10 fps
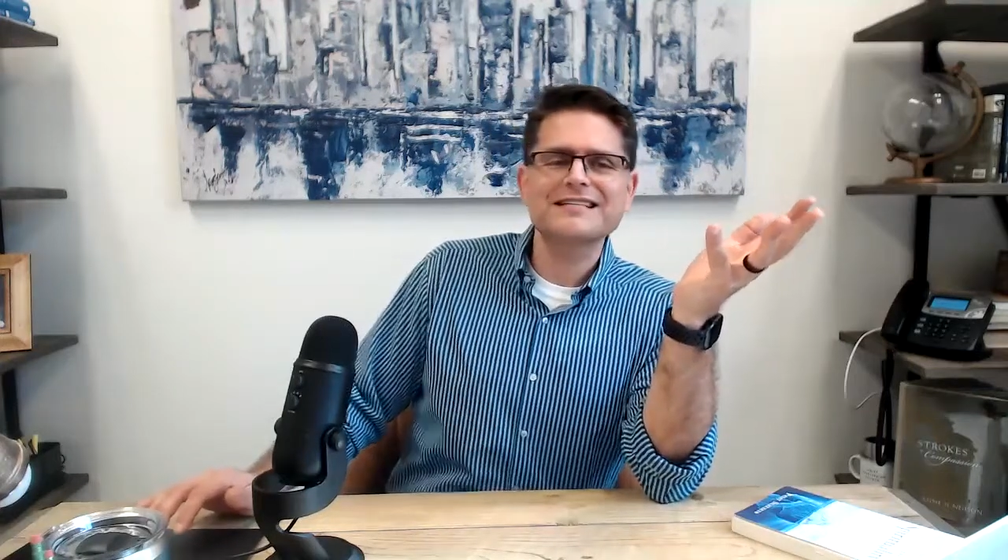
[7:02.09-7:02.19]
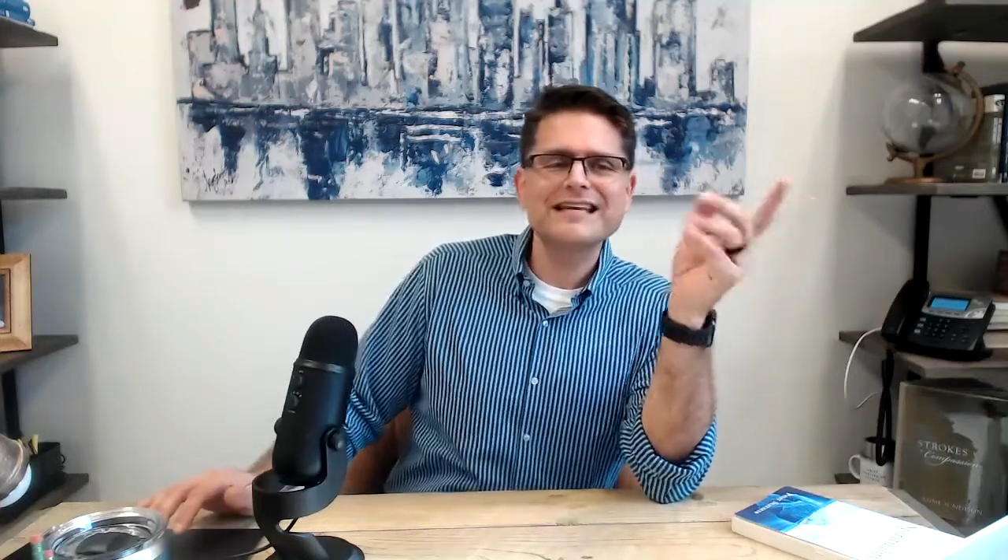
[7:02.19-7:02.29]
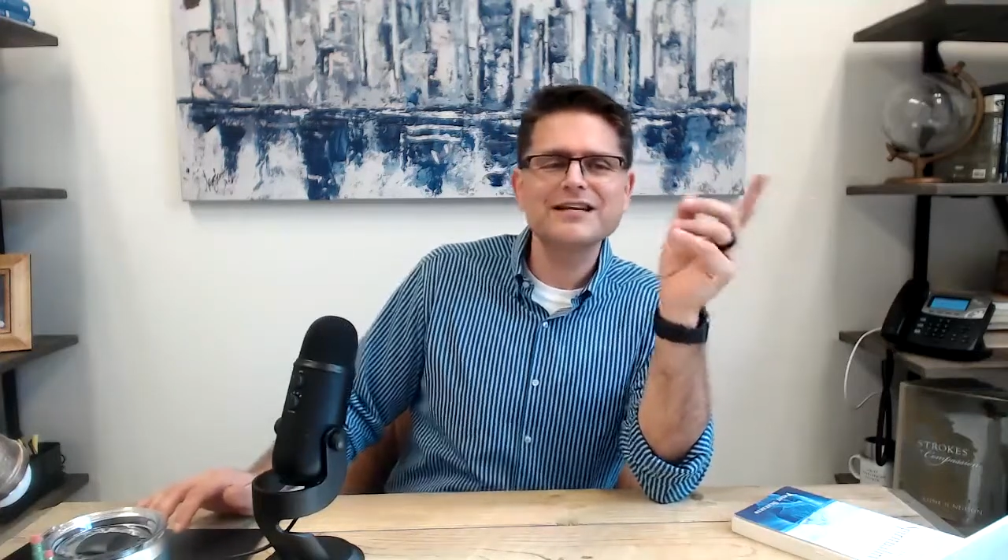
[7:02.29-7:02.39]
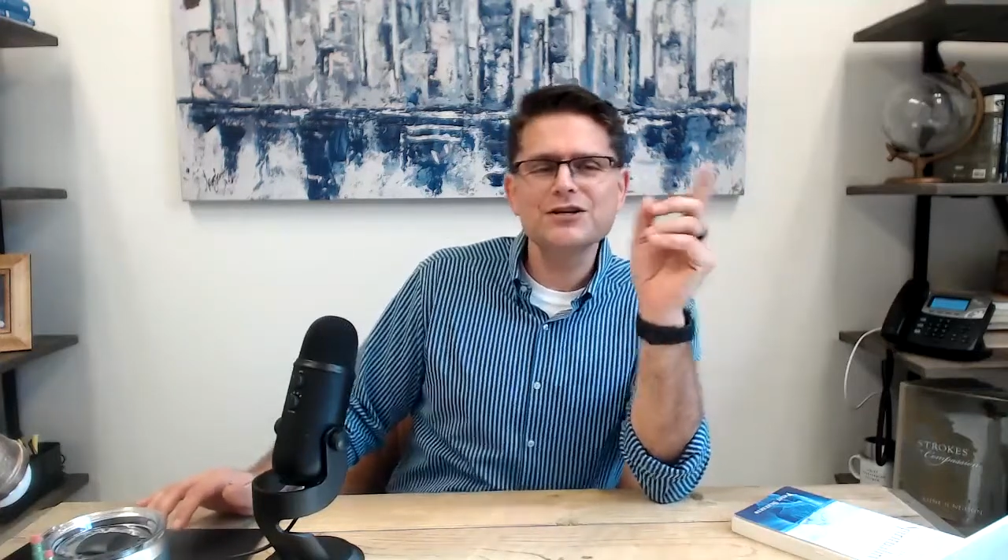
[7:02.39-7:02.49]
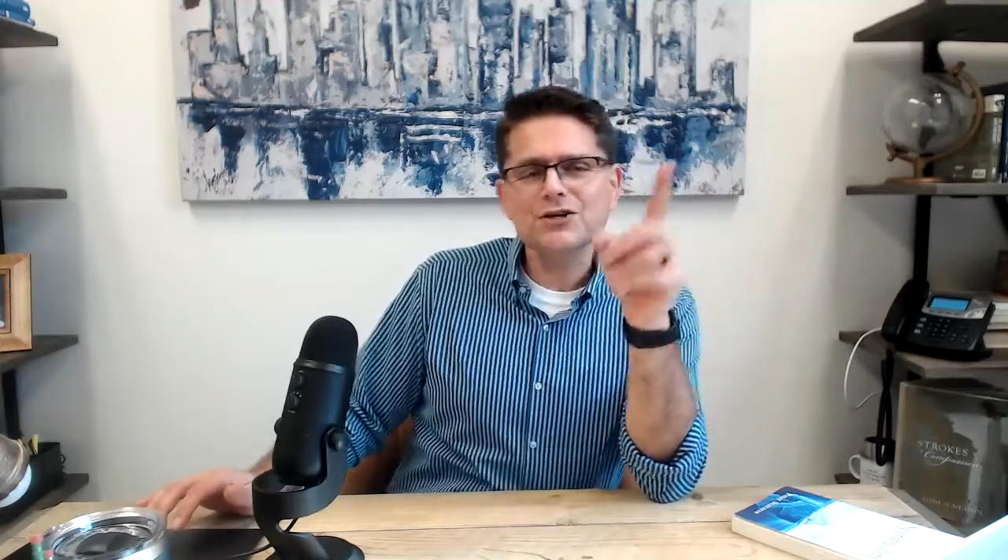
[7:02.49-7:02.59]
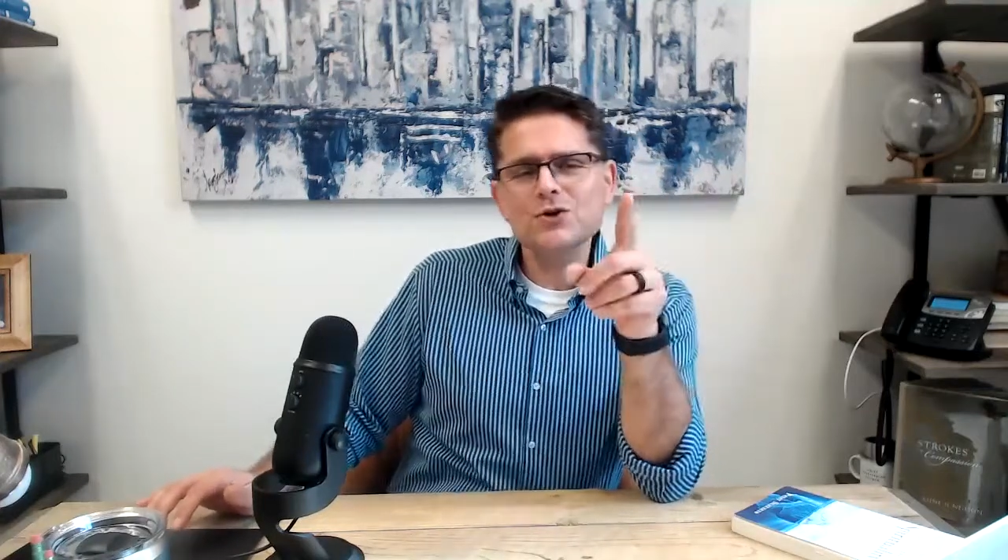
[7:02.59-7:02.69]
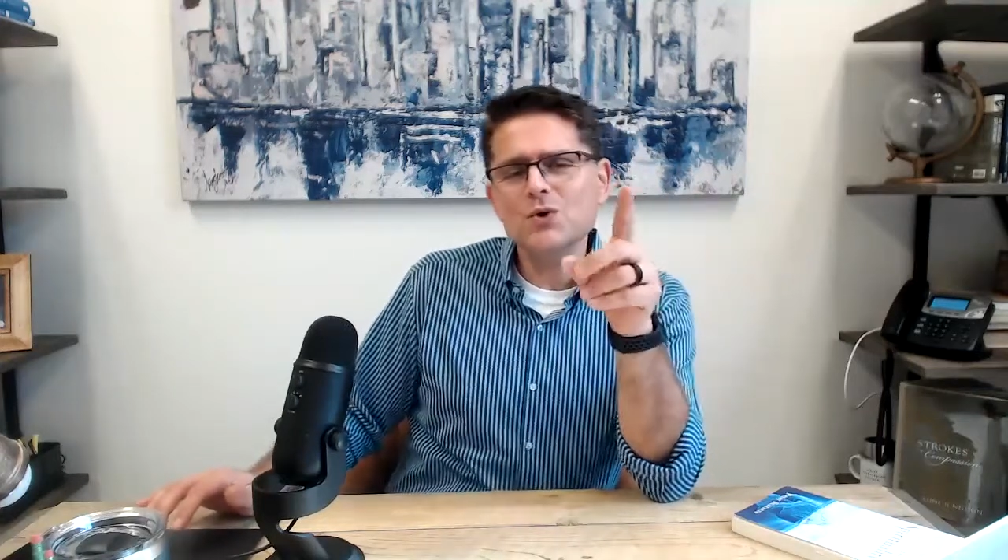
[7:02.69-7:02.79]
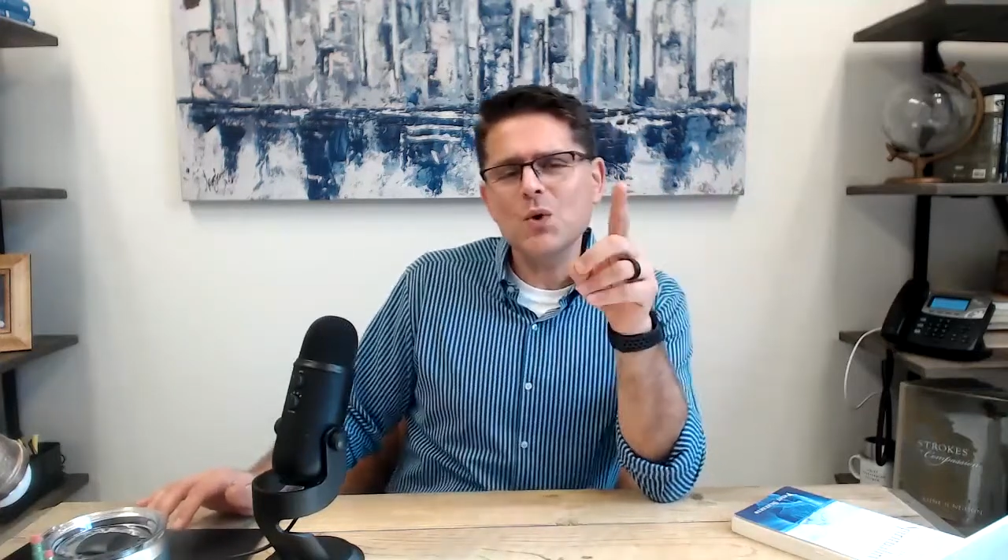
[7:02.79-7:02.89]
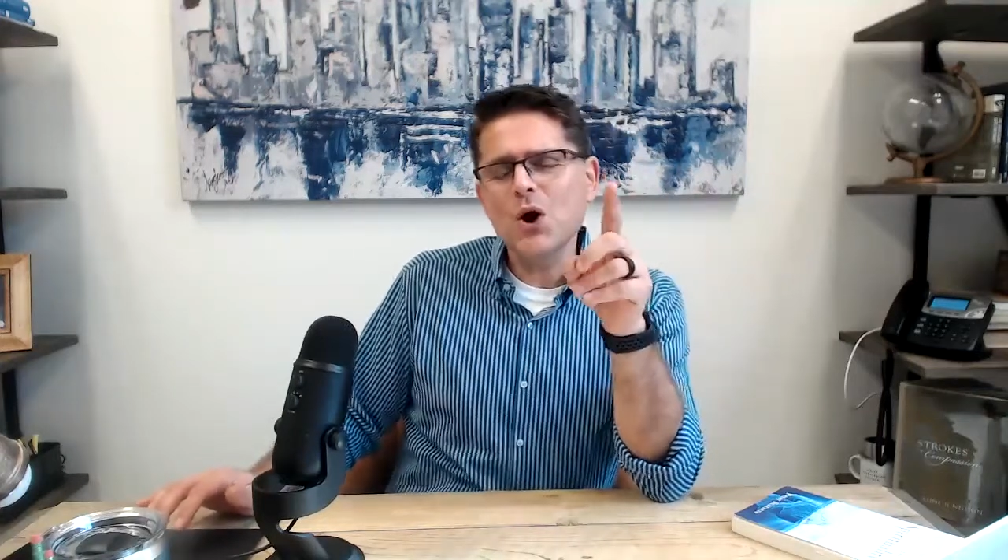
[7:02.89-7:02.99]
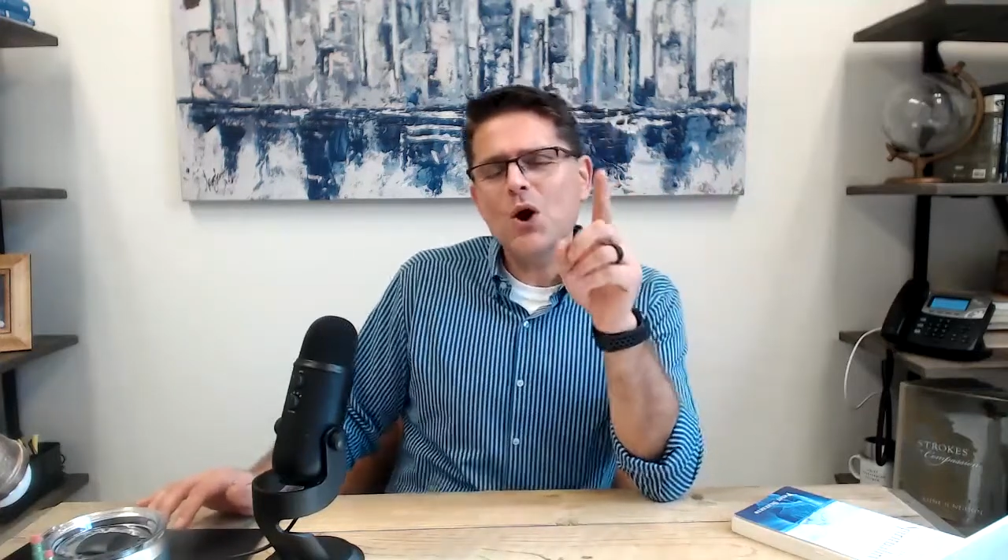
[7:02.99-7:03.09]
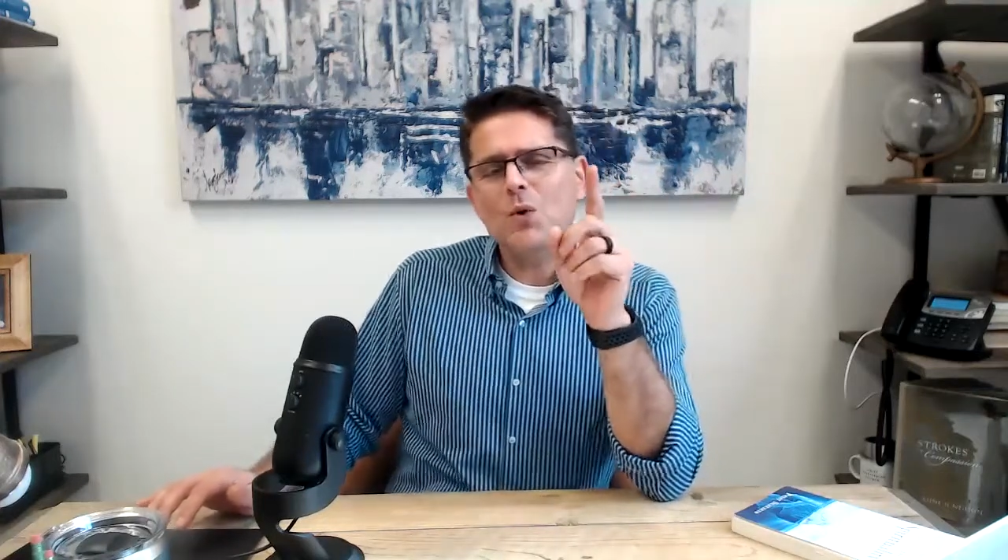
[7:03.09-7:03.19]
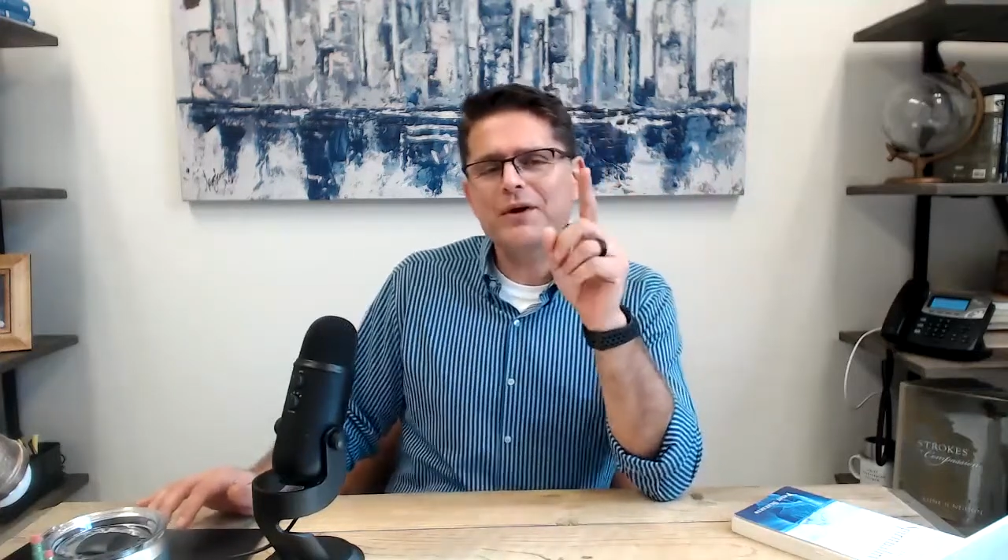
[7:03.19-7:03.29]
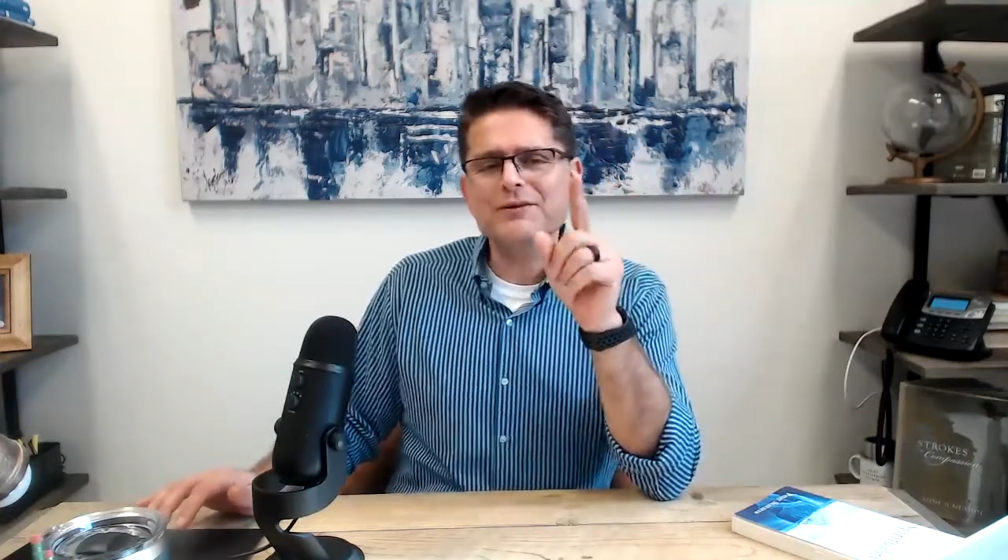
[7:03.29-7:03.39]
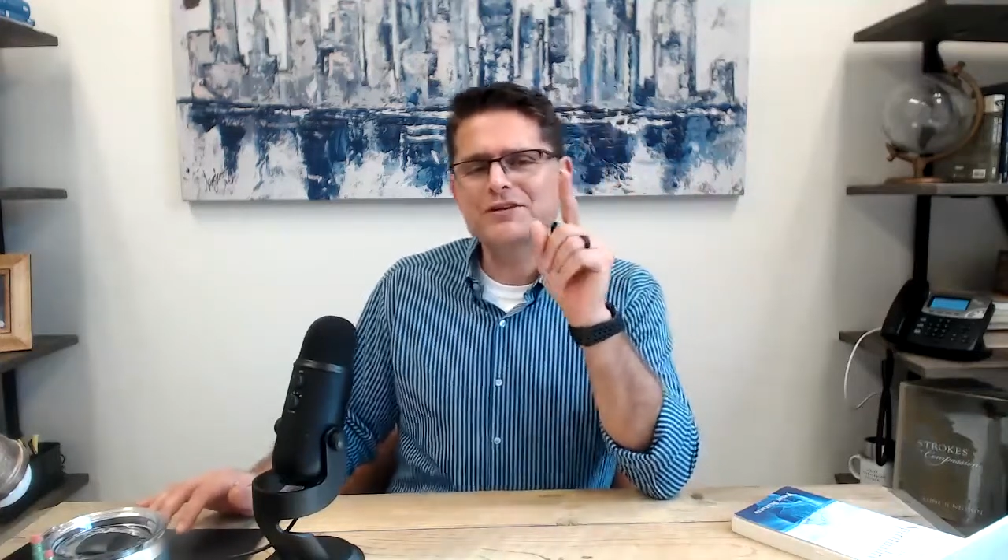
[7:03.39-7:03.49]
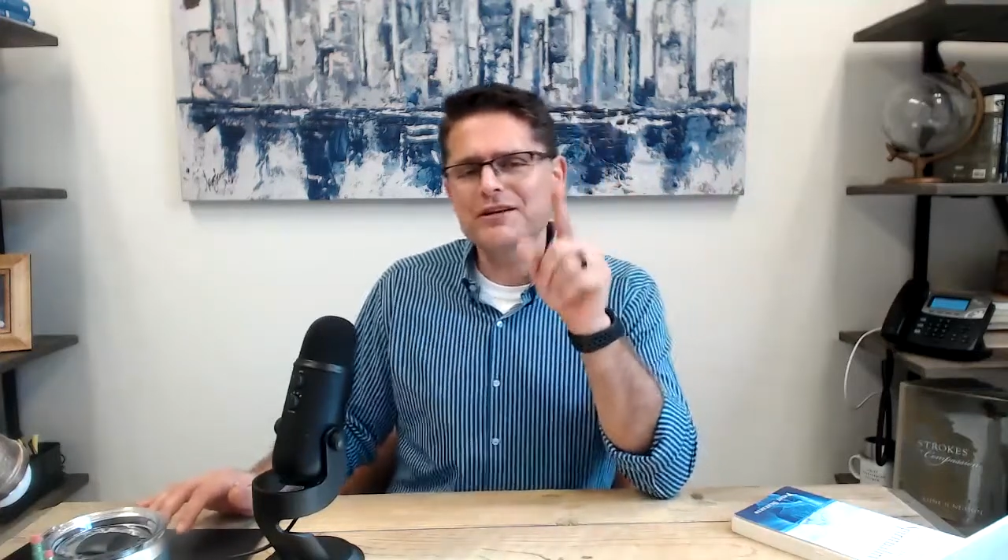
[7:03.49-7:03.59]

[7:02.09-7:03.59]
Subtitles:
He knew what he was